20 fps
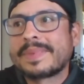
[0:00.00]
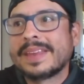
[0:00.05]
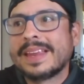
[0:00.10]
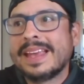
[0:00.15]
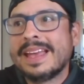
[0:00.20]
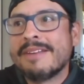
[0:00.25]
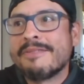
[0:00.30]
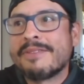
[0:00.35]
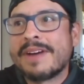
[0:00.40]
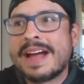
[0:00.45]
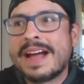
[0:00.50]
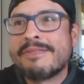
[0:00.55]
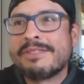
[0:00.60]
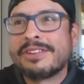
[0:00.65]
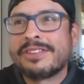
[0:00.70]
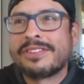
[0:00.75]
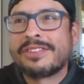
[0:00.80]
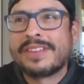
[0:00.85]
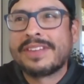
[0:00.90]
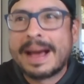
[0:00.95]
if I
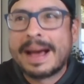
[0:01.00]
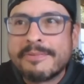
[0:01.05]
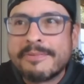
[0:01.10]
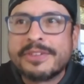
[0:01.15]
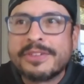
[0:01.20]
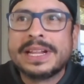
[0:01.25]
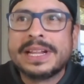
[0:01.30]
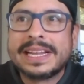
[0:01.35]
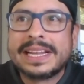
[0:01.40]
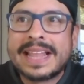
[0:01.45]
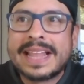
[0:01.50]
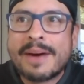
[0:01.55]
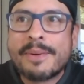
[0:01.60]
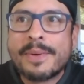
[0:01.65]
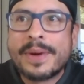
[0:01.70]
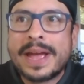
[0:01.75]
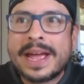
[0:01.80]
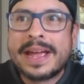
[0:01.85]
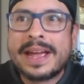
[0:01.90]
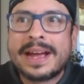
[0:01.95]
ever stopped feeling
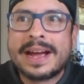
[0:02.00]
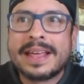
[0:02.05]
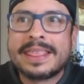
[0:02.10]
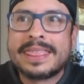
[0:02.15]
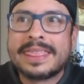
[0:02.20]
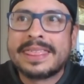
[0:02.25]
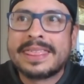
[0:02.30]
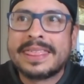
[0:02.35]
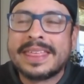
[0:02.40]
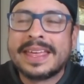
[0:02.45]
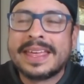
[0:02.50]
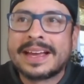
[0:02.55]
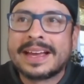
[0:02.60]
that way, I think